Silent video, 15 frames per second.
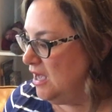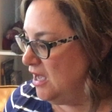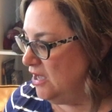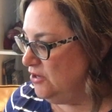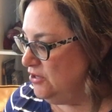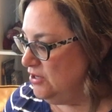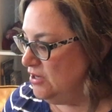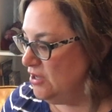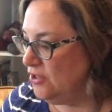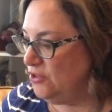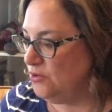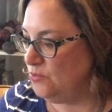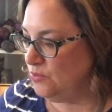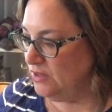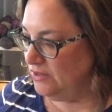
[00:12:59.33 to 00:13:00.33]

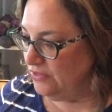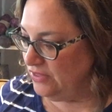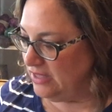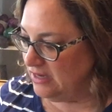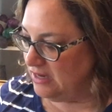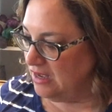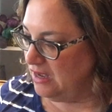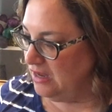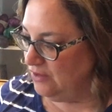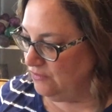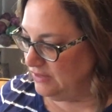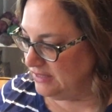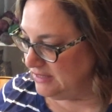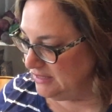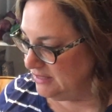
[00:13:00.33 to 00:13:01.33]
Another one that I
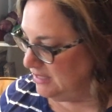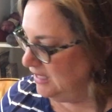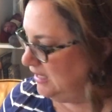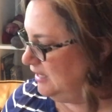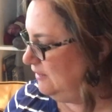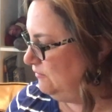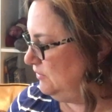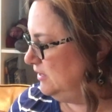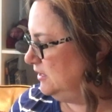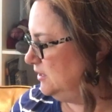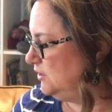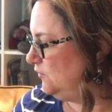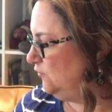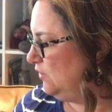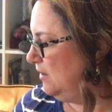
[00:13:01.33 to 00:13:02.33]
received
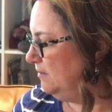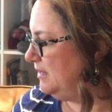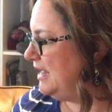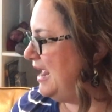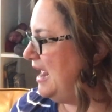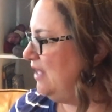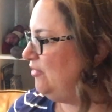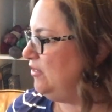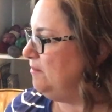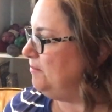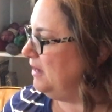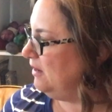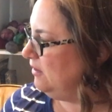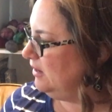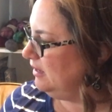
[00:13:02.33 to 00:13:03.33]
is from Kathy
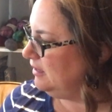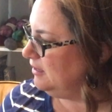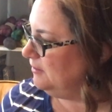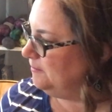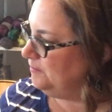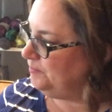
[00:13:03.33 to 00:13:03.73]
Barrick,